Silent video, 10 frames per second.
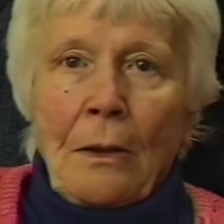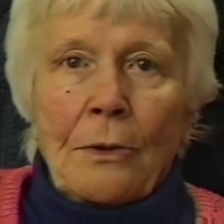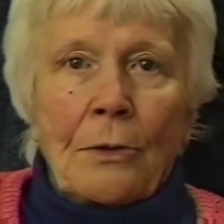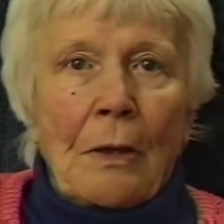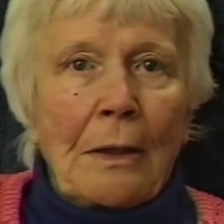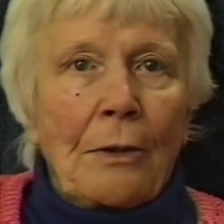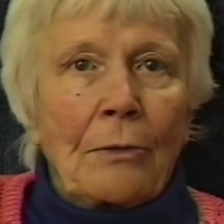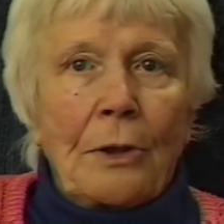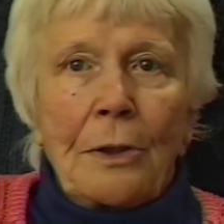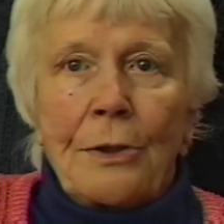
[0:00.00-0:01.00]
So I
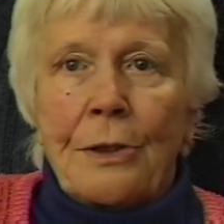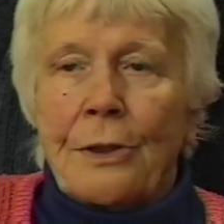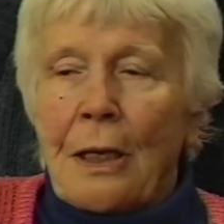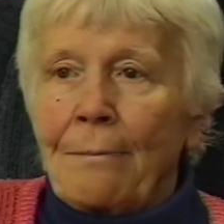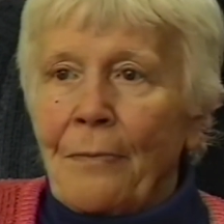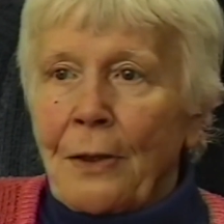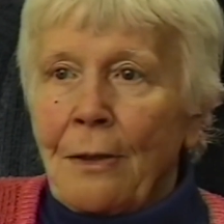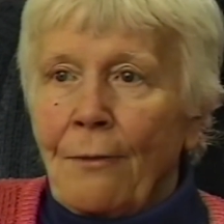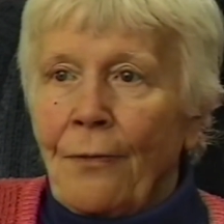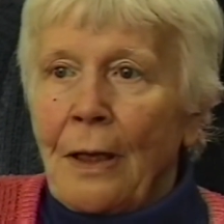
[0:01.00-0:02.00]
thought, this is something
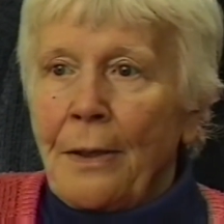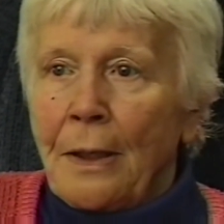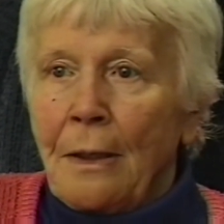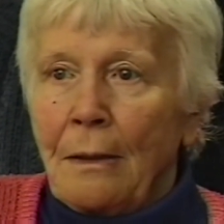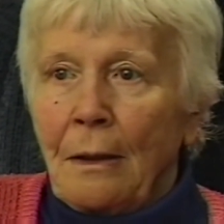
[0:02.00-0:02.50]
funny.